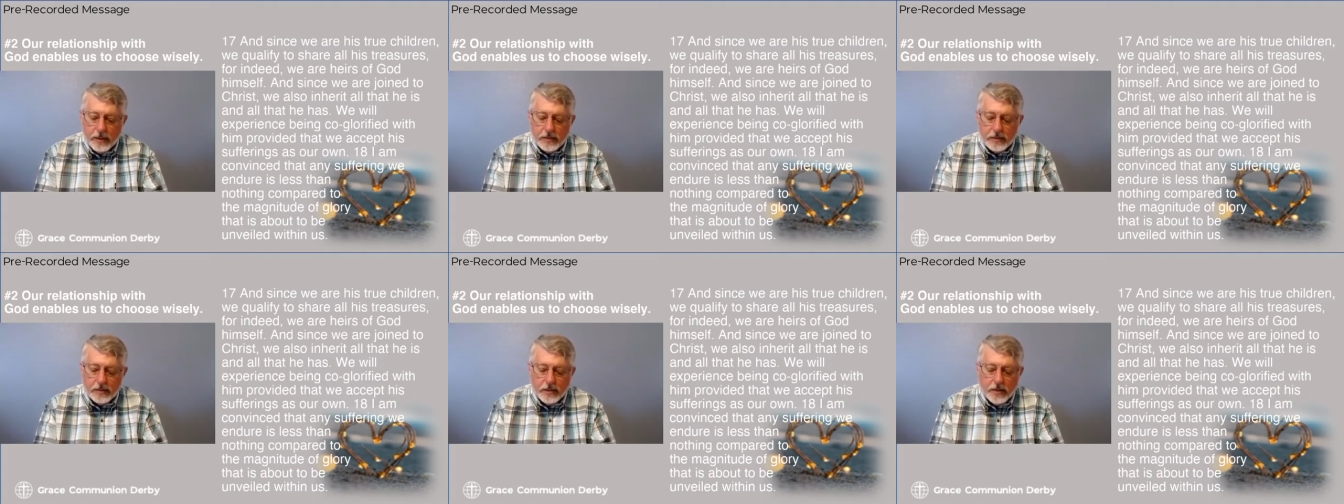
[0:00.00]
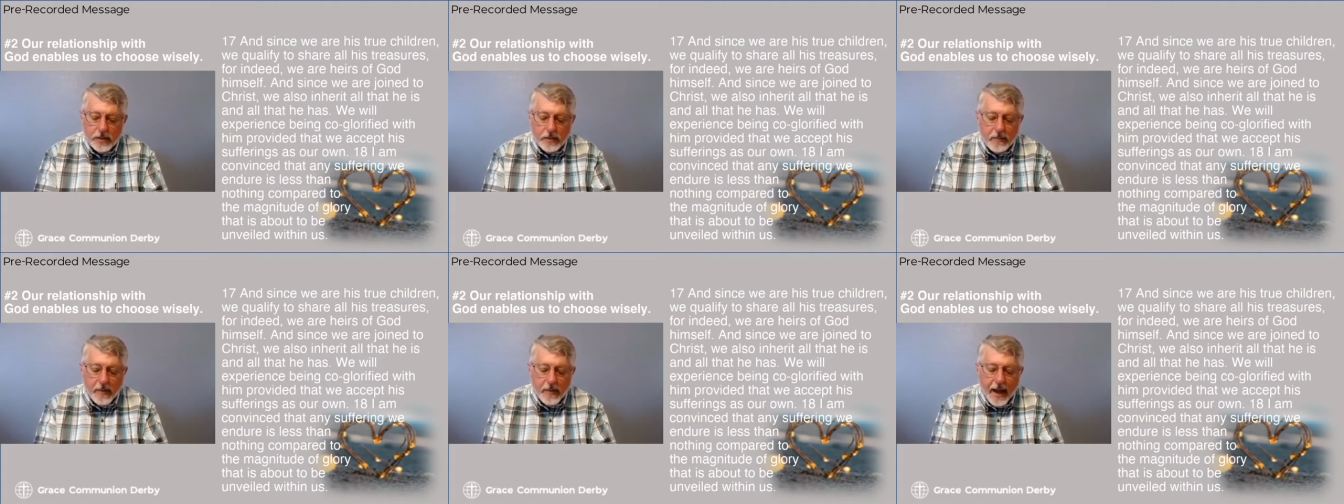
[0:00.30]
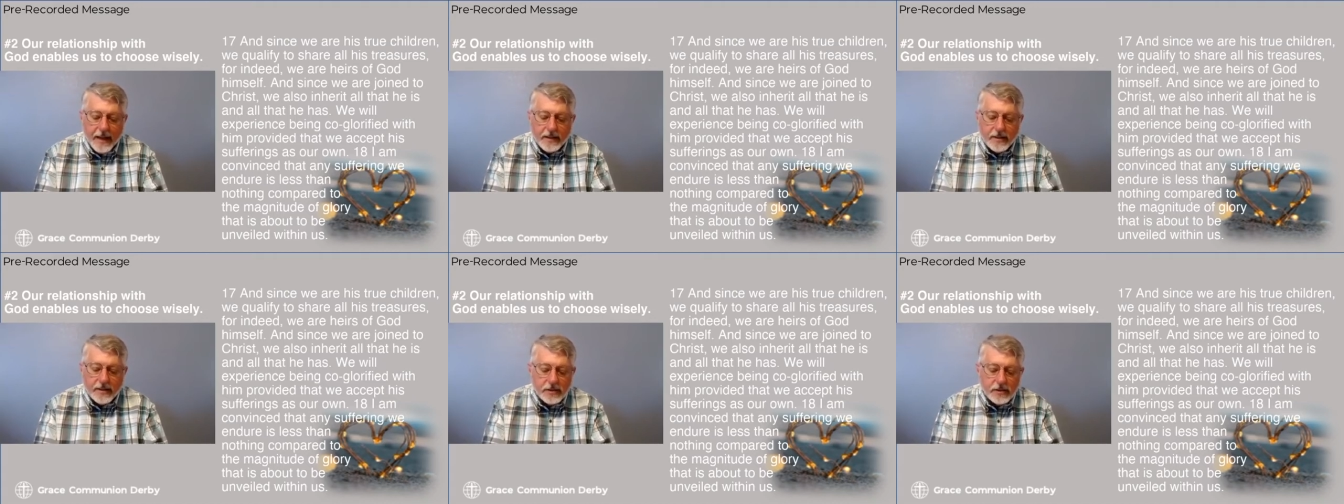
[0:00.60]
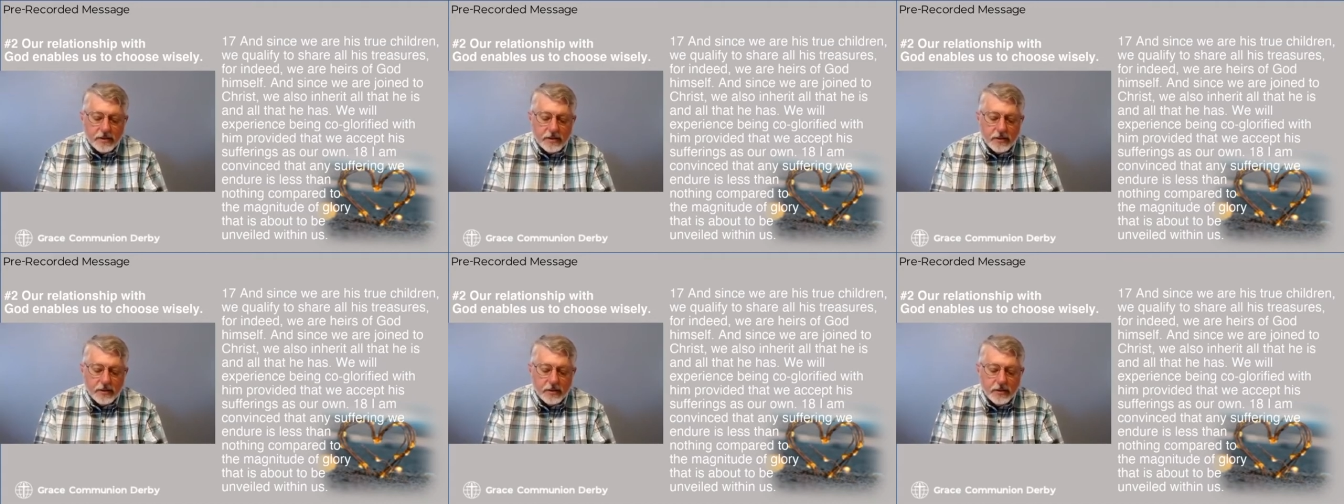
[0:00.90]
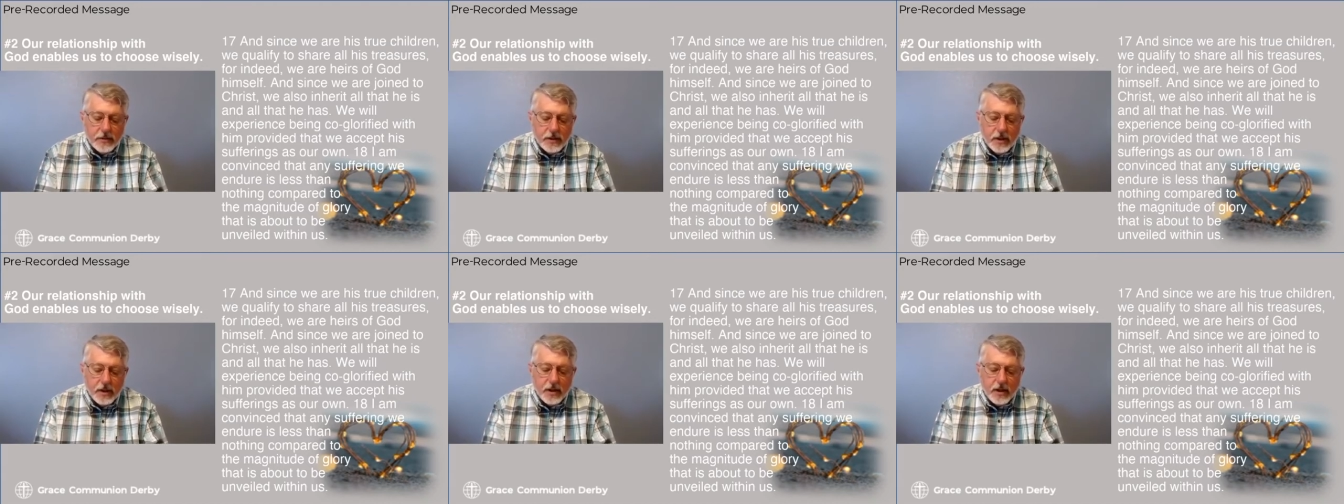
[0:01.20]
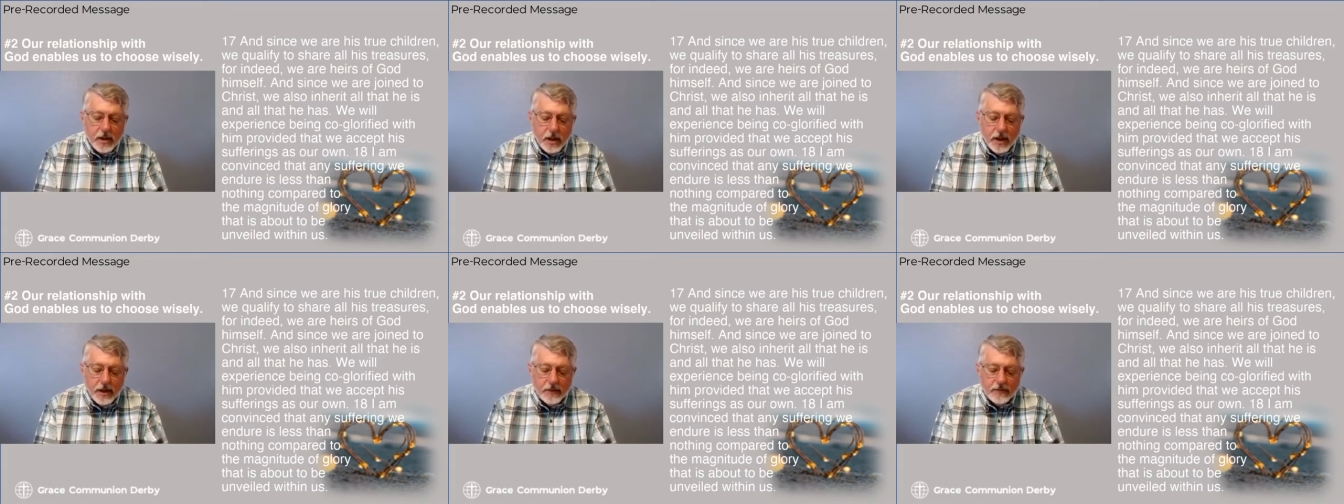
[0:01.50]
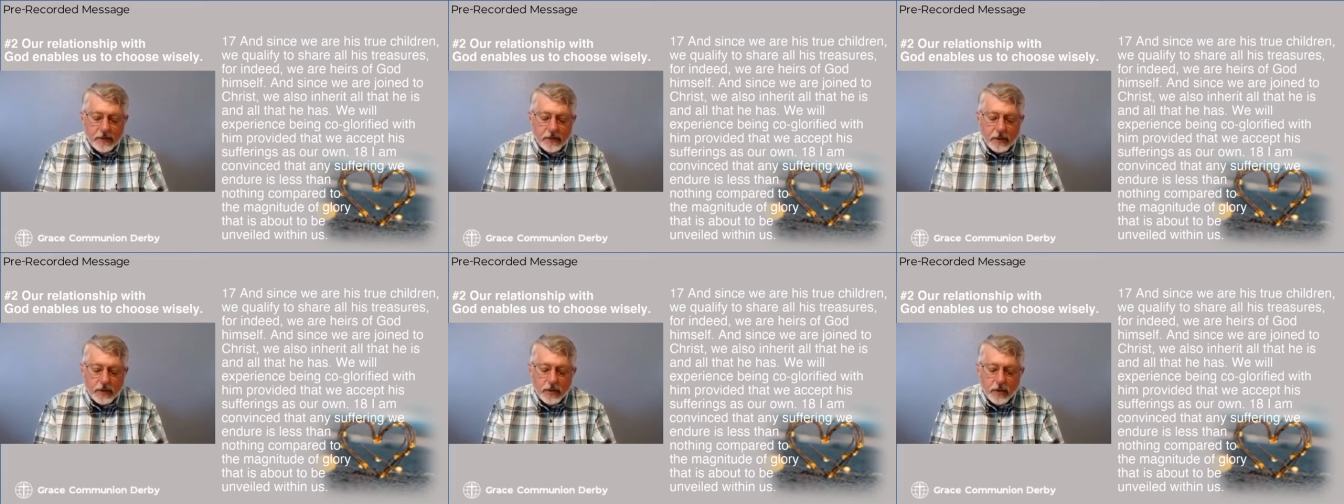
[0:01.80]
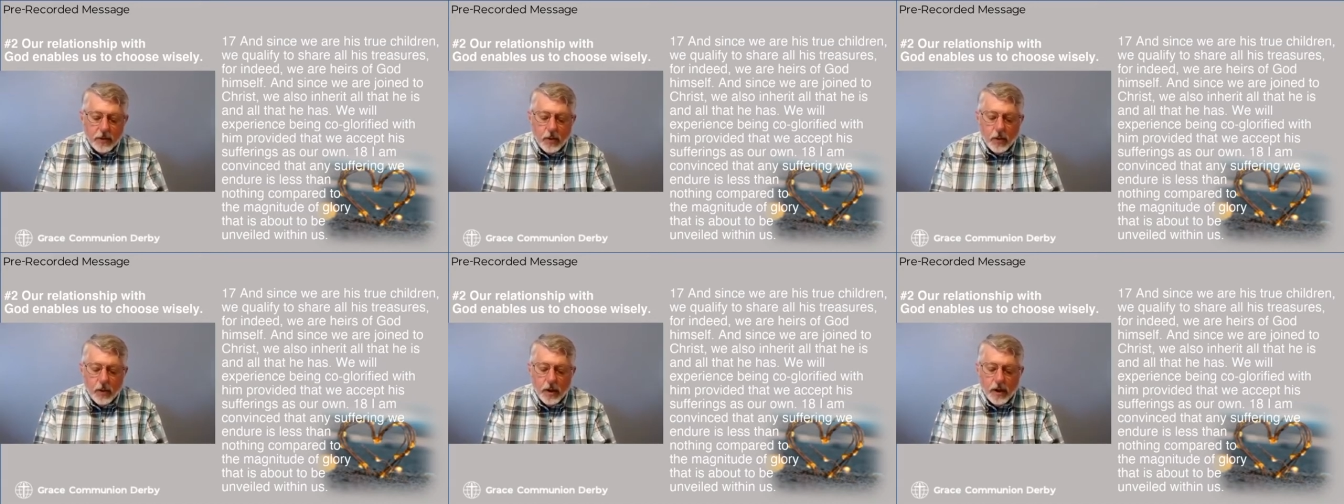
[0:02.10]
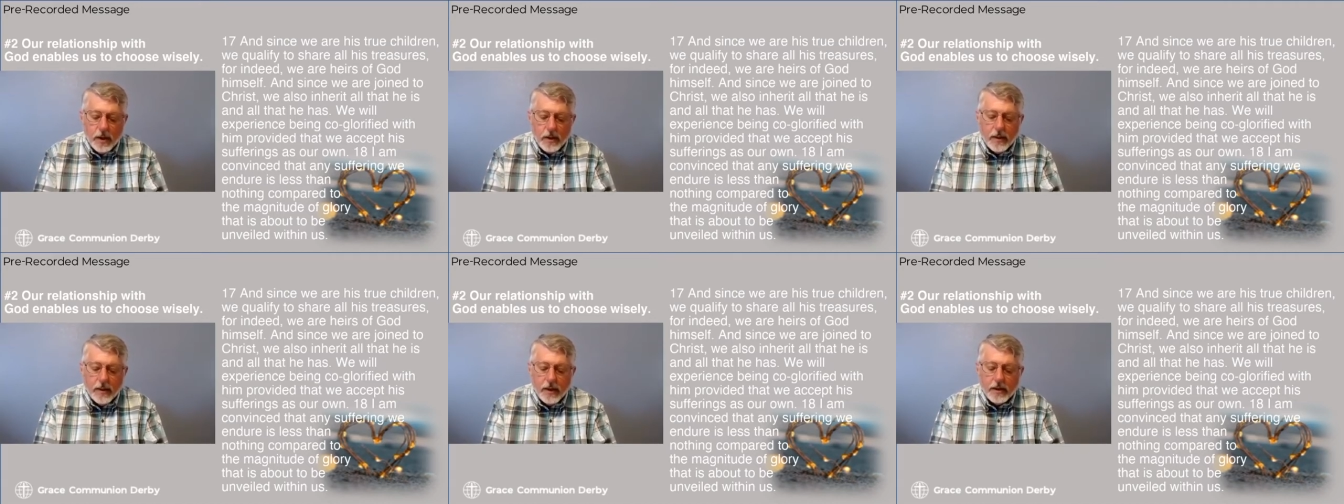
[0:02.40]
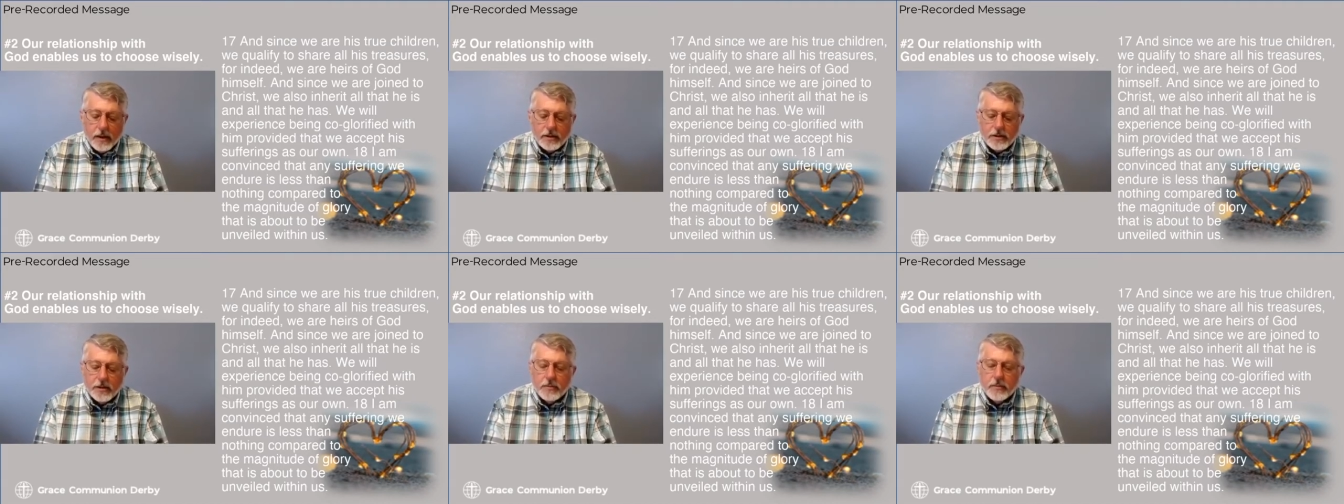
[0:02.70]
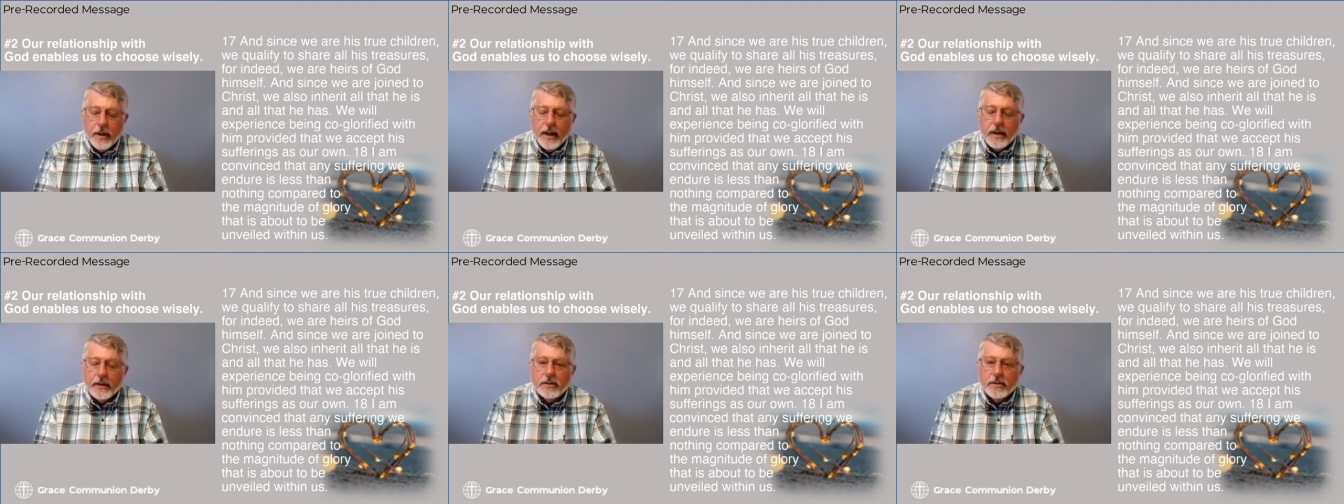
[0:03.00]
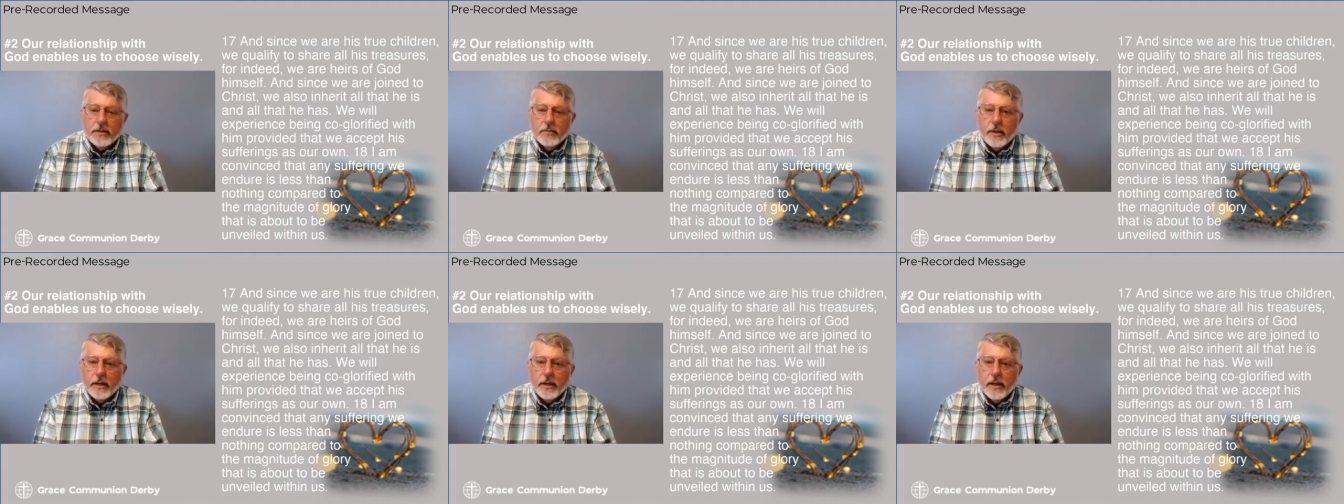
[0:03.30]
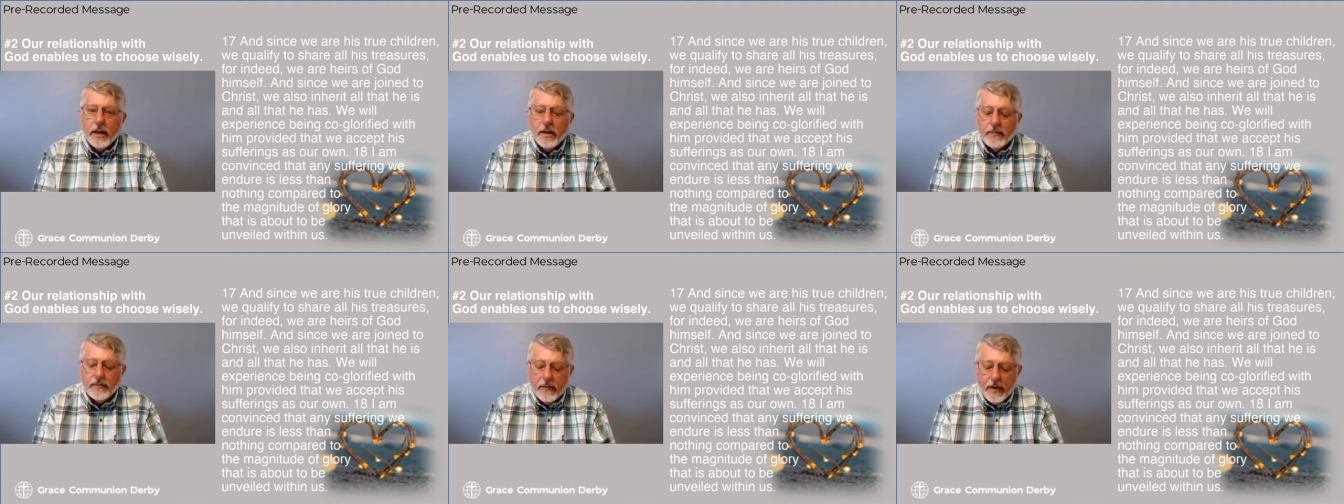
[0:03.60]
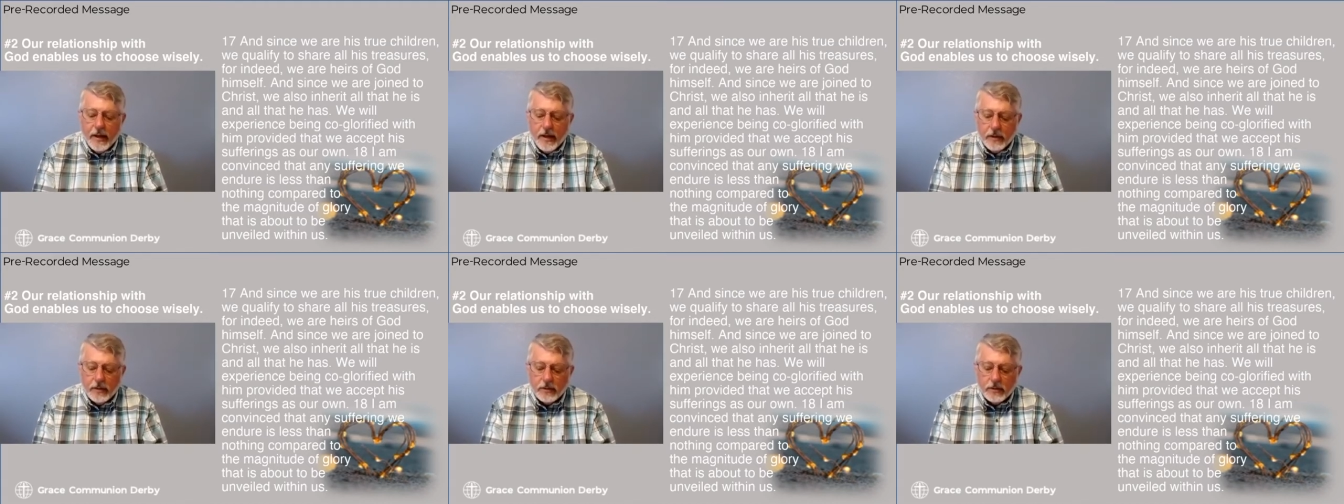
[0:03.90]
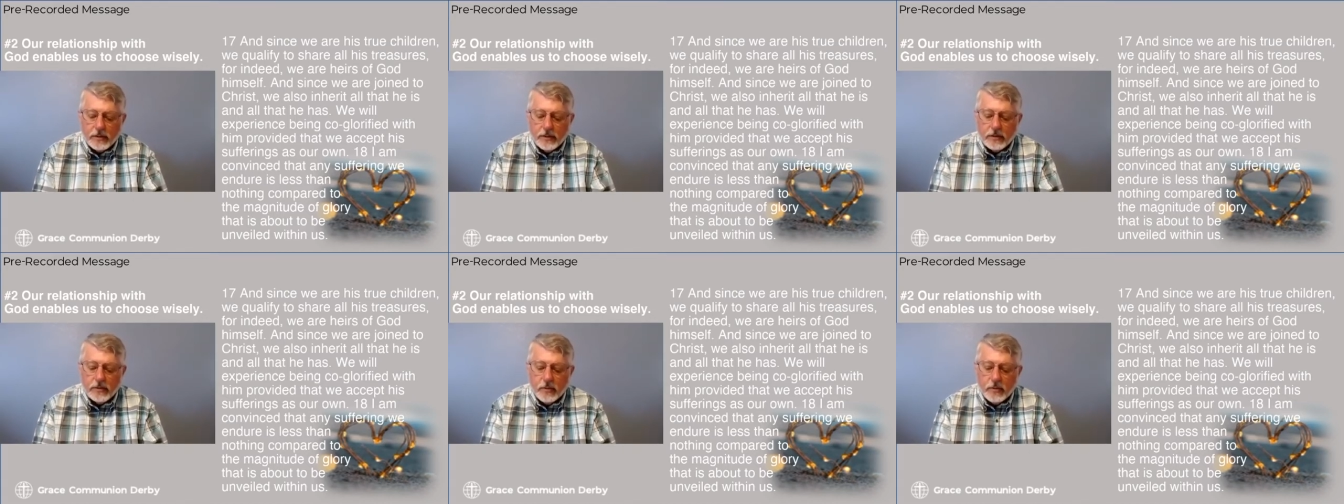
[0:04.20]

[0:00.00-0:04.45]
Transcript: to the magnitude of the glory that is about to be unveiled